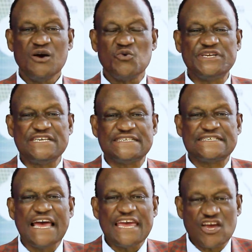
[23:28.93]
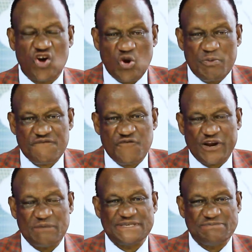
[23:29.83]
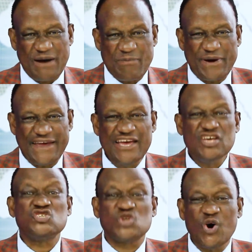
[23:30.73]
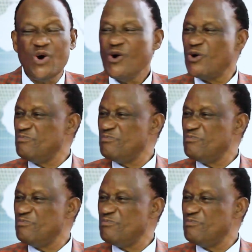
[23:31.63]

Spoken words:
which is Economic Forum Zimbabwe. So, on